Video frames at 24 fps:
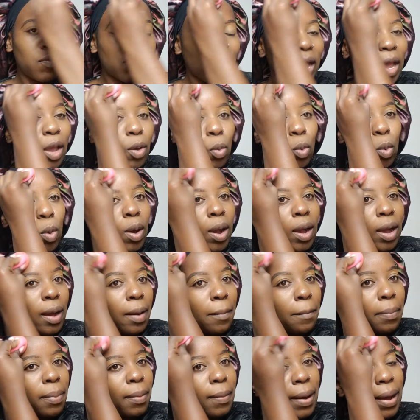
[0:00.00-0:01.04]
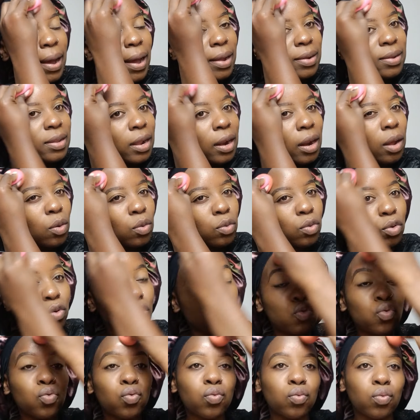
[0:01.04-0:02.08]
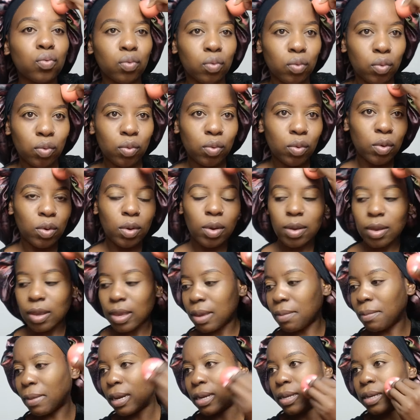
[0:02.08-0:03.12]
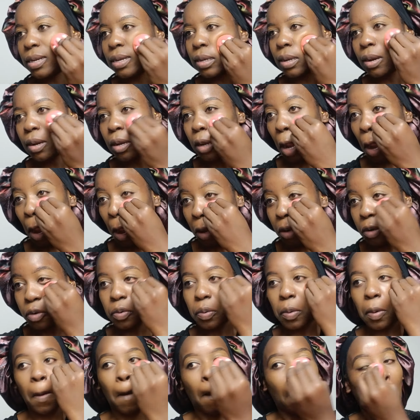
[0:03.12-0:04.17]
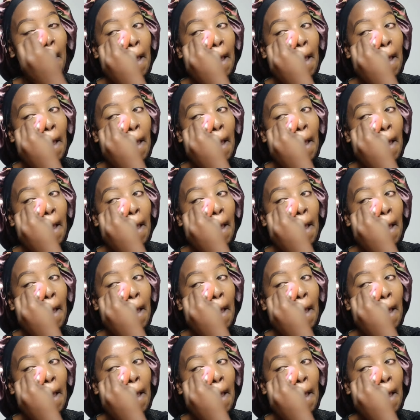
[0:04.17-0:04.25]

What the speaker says: I woke up at around 2, imagine, 2.